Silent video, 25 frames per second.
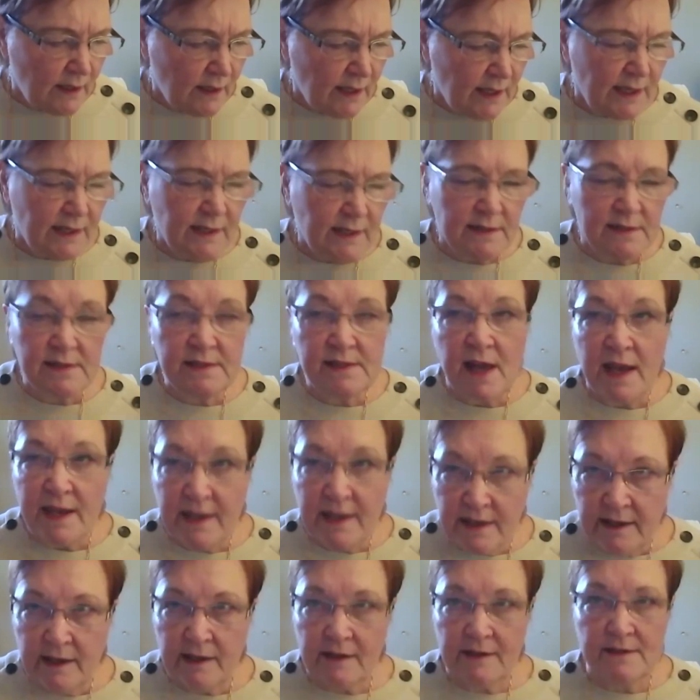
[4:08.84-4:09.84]
in a
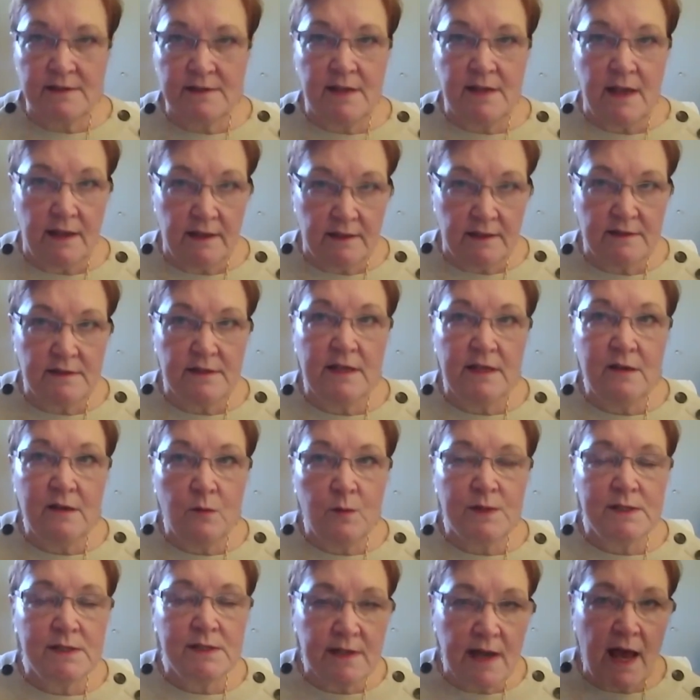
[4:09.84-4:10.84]
psychic sense, he
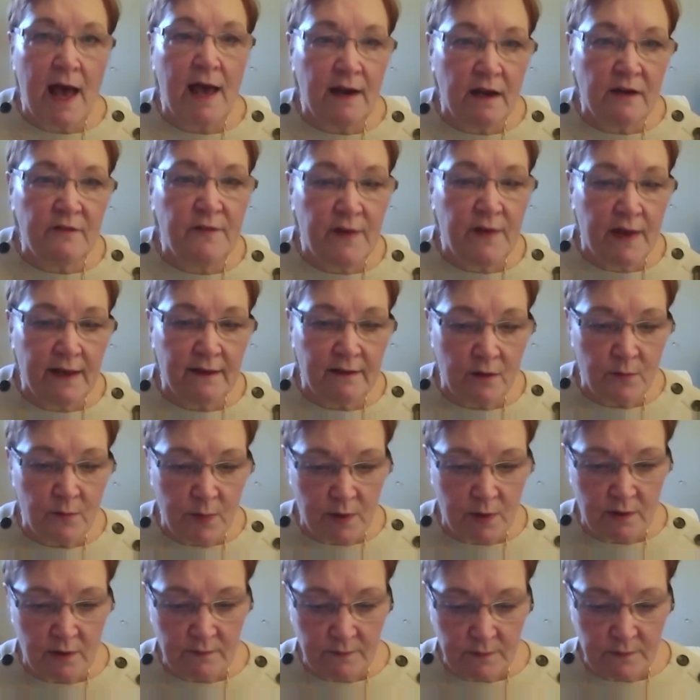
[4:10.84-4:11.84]
was not
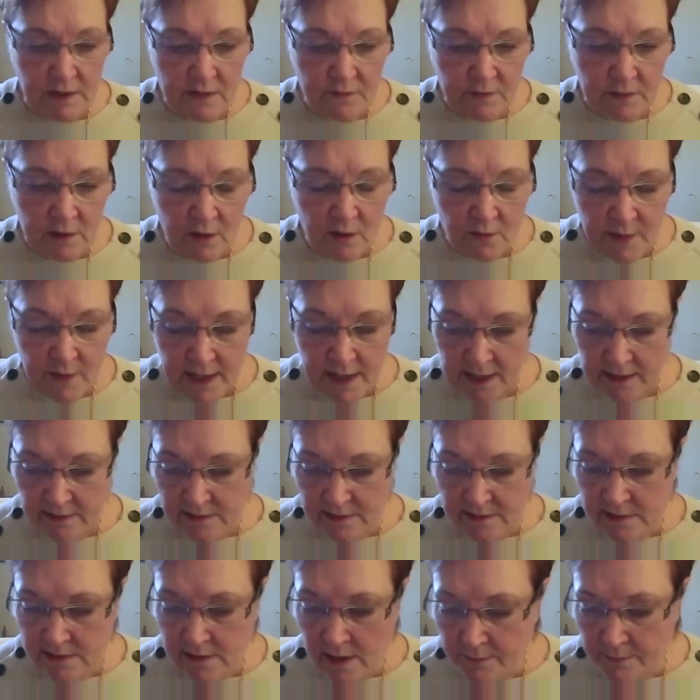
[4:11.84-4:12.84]
available, even though he had
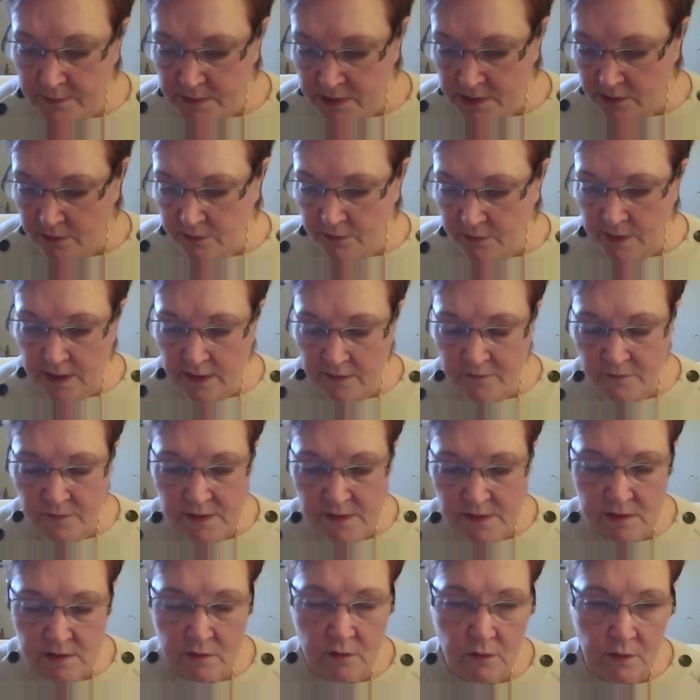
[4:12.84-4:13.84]
some degree of
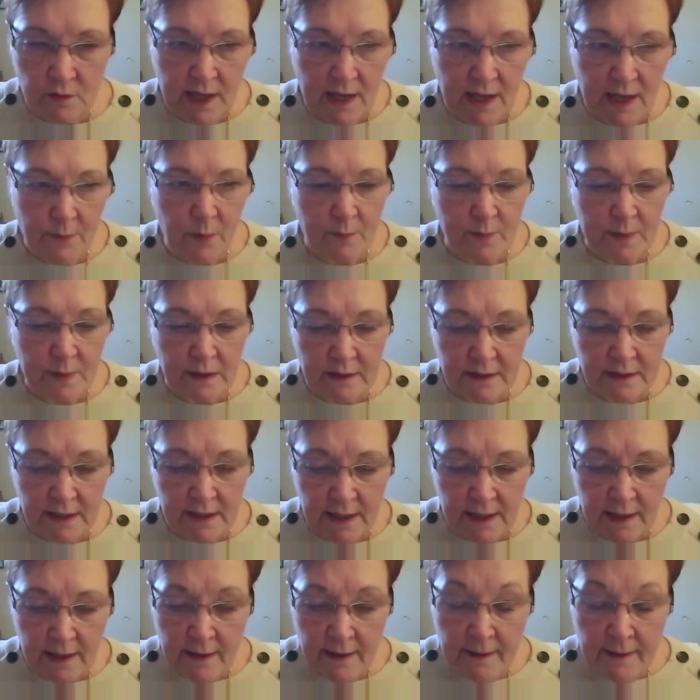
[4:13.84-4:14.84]
physical
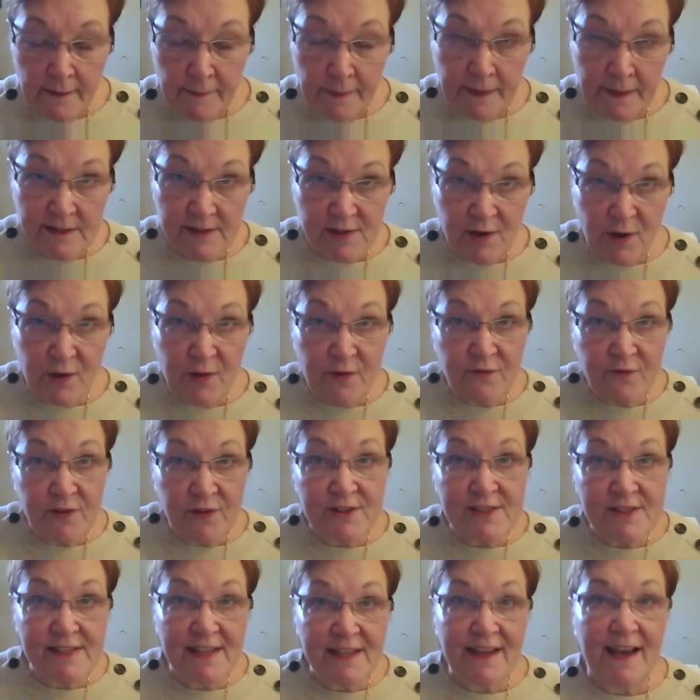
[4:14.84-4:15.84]
capability. And so the
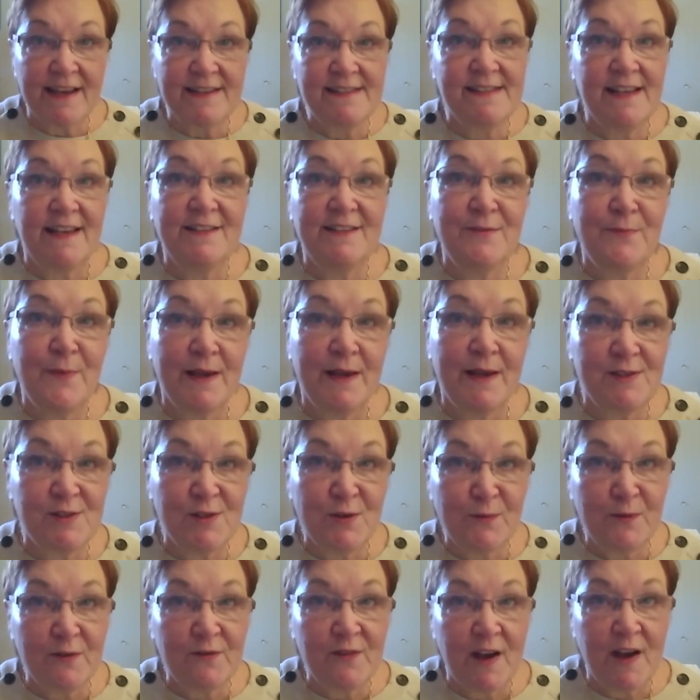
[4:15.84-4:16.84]
first thing I said to my
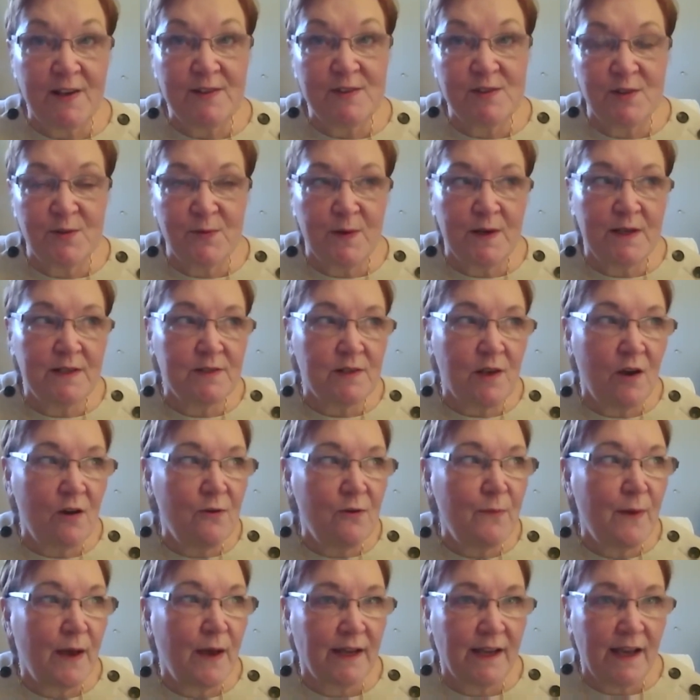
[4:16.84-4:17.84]
supervisor was, oh
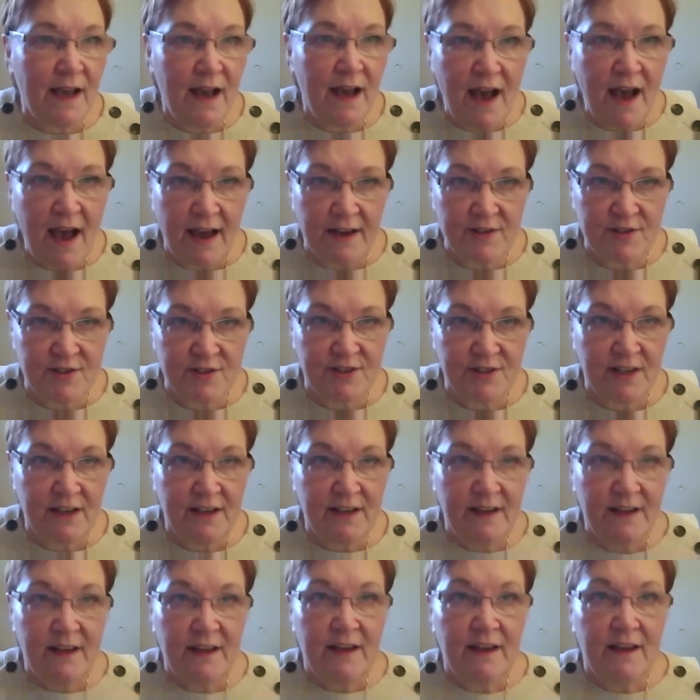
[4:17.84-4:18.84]
my gosh,
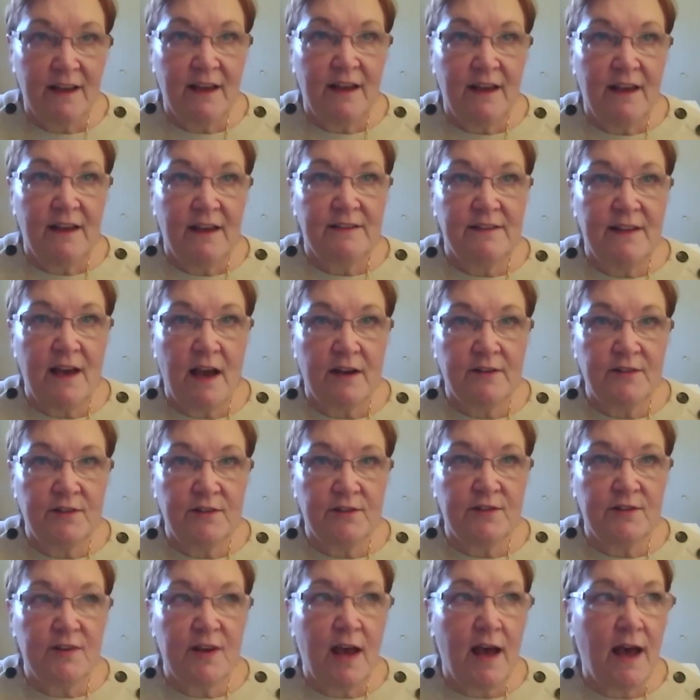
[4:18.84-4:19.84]
Dr.
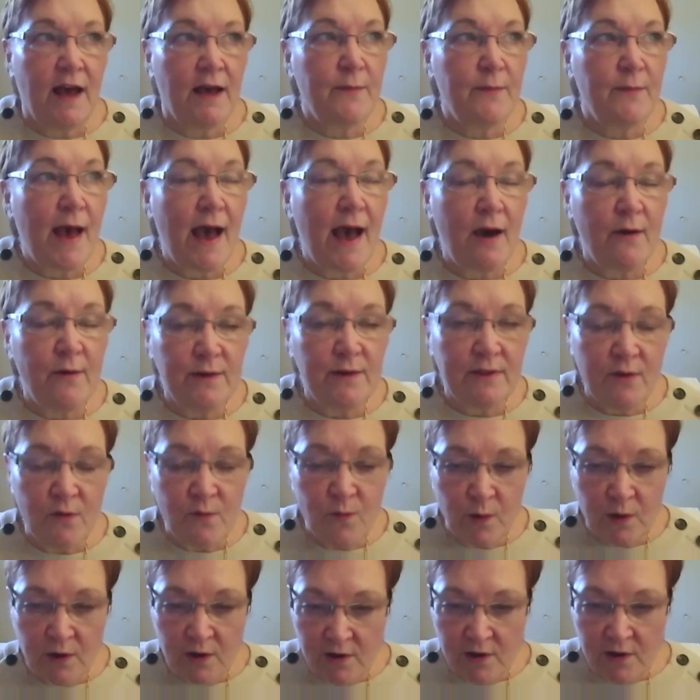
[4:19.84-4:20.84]
Tom, how in the
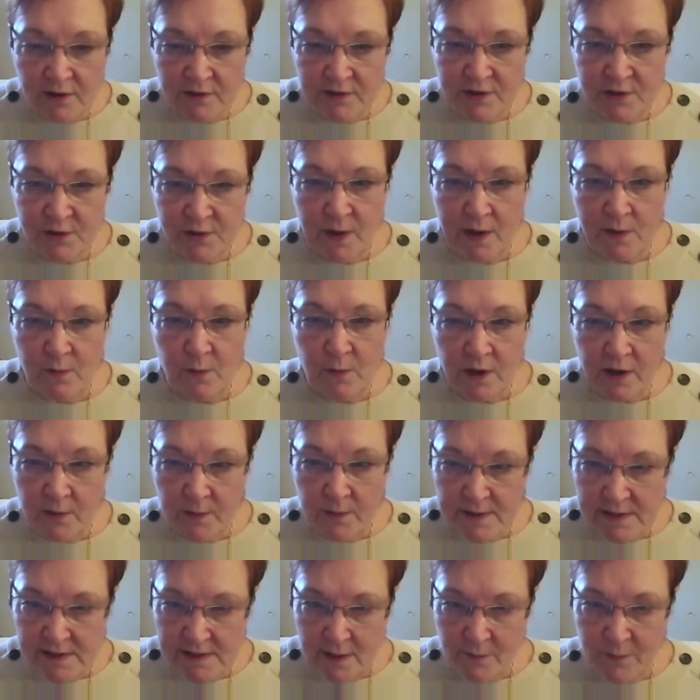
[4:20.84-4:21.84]
world do I work
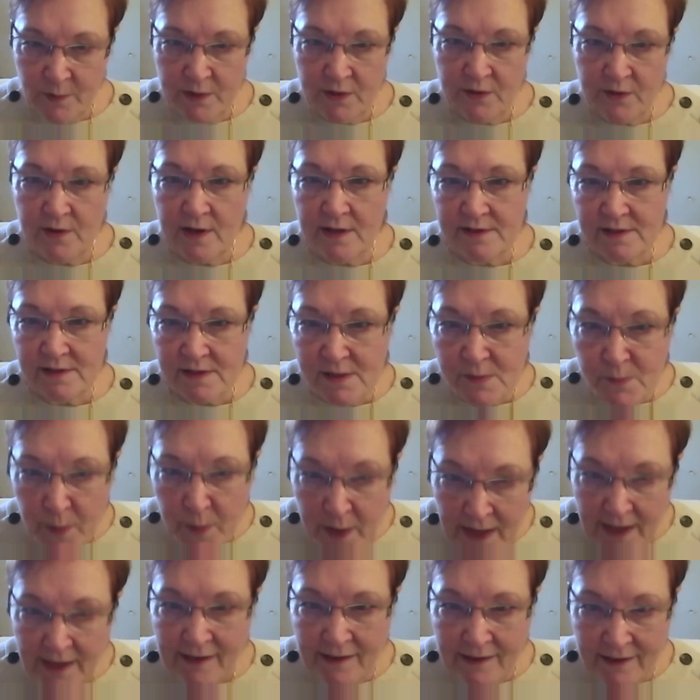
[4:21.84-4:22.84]
with someone who doesn't
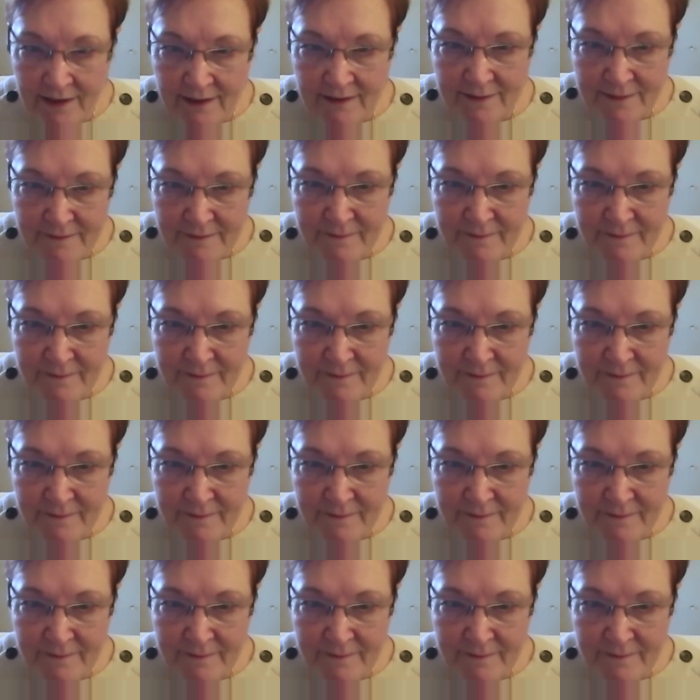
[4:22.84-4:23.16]
speak?